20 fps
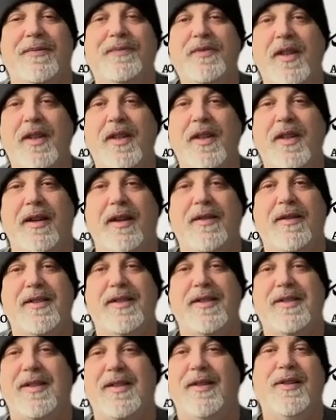A
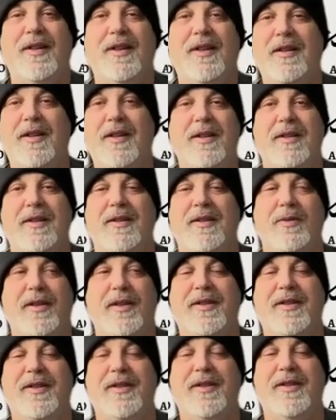lot of this stuff,
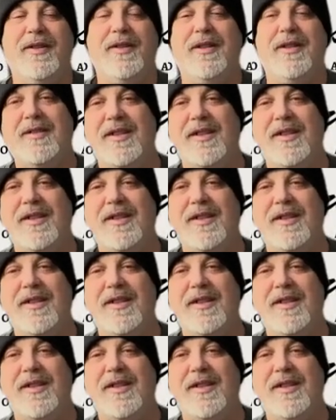real estate